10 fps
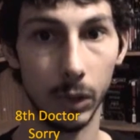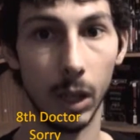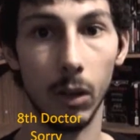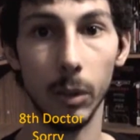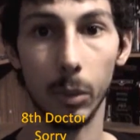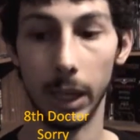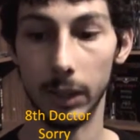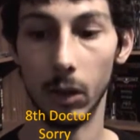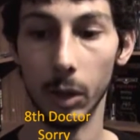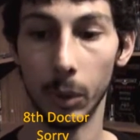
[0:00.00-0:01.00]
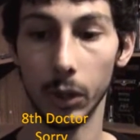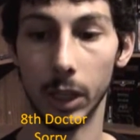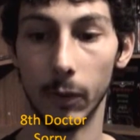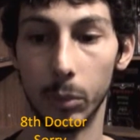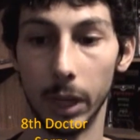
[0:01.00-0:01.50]
was the only he's the only person
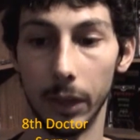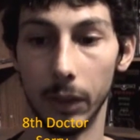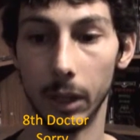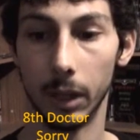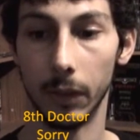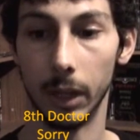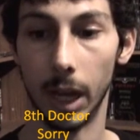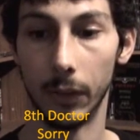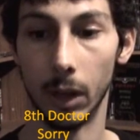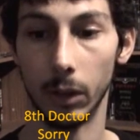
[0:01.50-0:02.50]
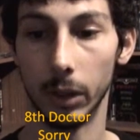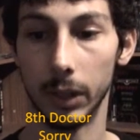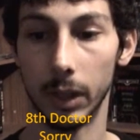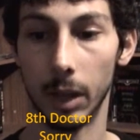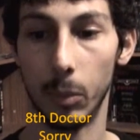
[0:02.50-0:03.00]
ever played the the Ninth Doctor. and
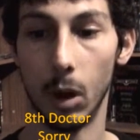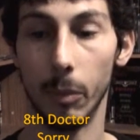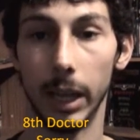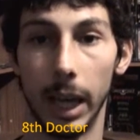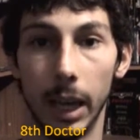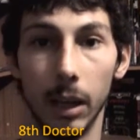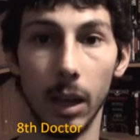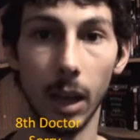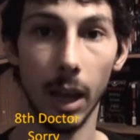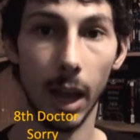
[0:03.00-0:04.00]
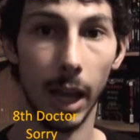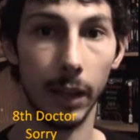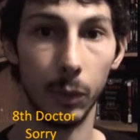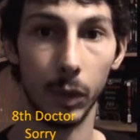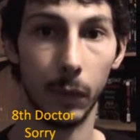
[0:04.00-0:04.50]
It's uh, Paul McGann, and
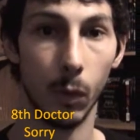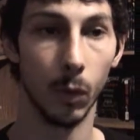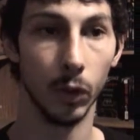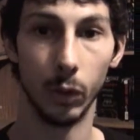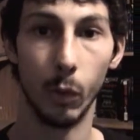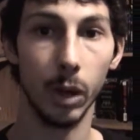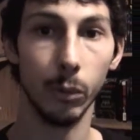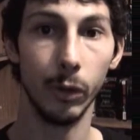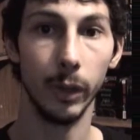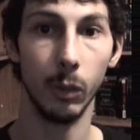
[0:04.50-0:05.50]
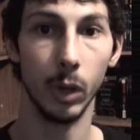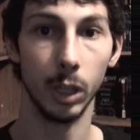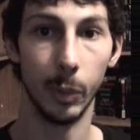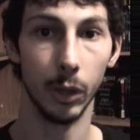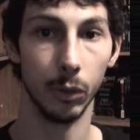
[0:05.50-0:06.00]
this was for just one movie, one
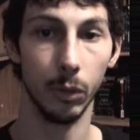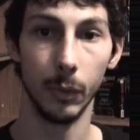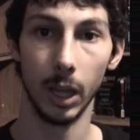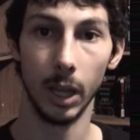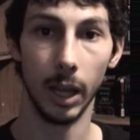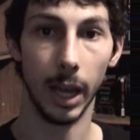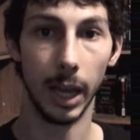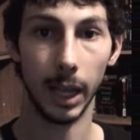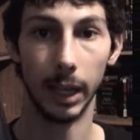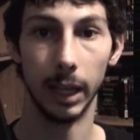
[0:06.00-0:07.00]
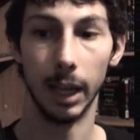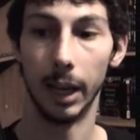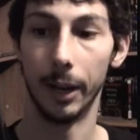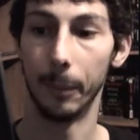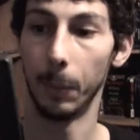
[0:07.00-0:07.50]
special, and
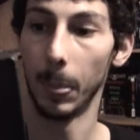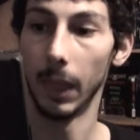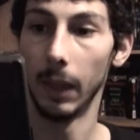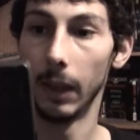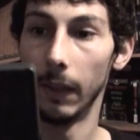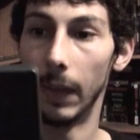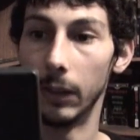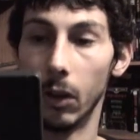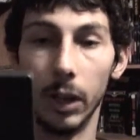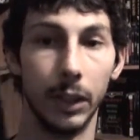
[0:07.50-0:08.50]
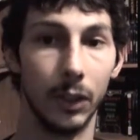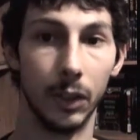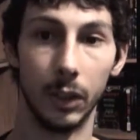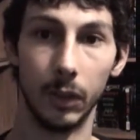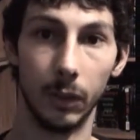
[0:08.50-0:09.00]
um, that's all it is. It's
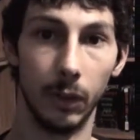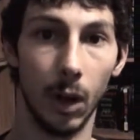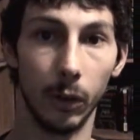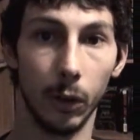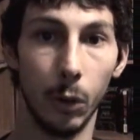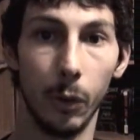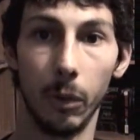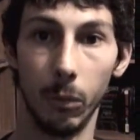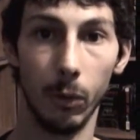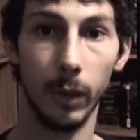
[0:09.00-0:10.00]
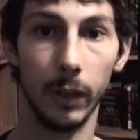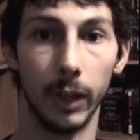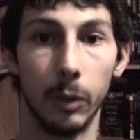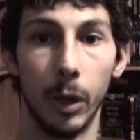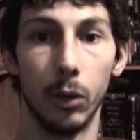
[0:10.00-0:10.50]
just Doctor Who the movie, the
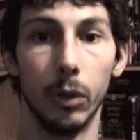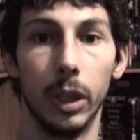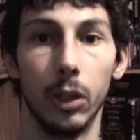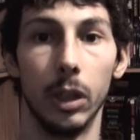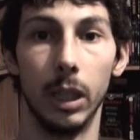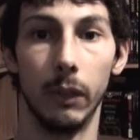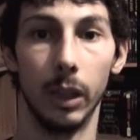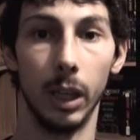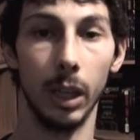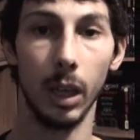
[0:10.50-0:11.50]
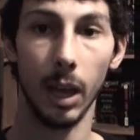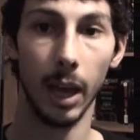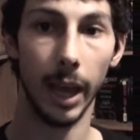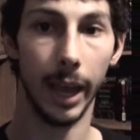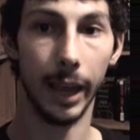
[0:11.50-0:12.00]
special edition DVD.
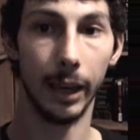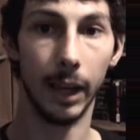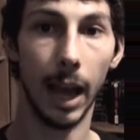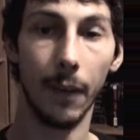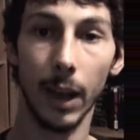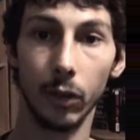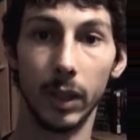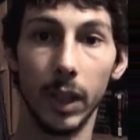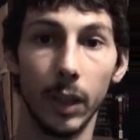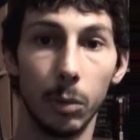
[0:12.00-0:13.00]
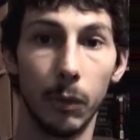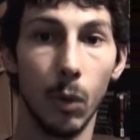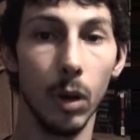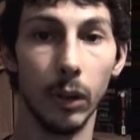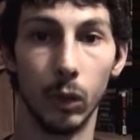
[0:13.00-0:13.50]
And I've actually seen this
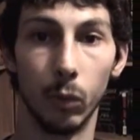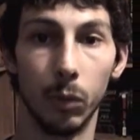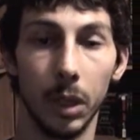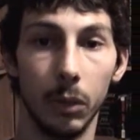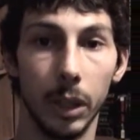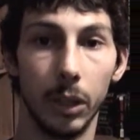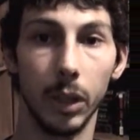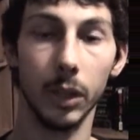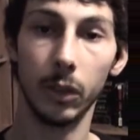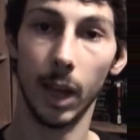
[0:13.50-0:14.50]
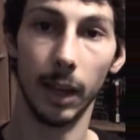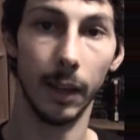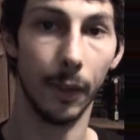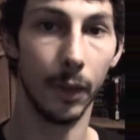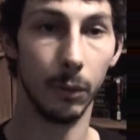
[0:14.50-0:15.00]
before, and this is really really good. So
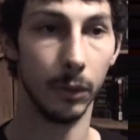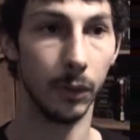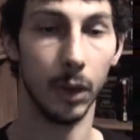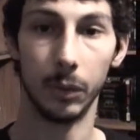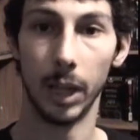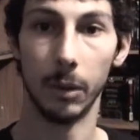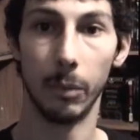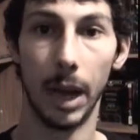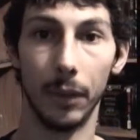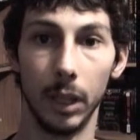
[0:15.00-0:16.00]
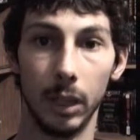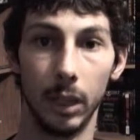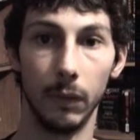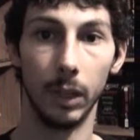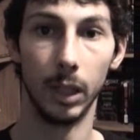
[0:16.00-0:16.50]
I, I thought, it was, thought it was time to buy the
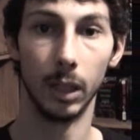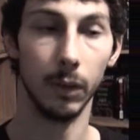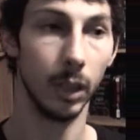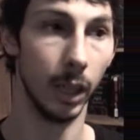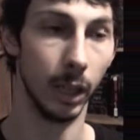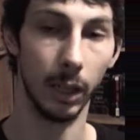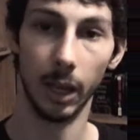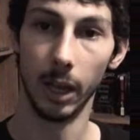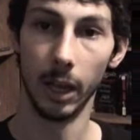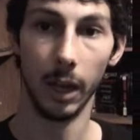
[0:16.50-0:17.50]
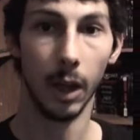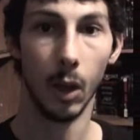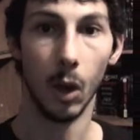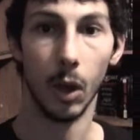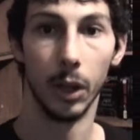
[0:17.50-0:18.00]
DVD of it, and
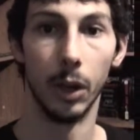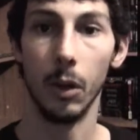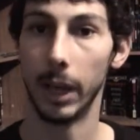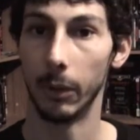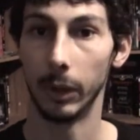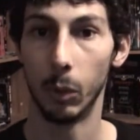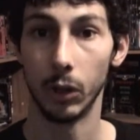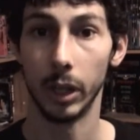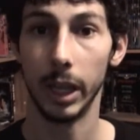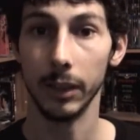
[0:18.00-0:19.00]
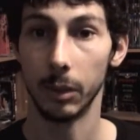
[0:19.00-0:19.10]
you know, can't wait to watch it again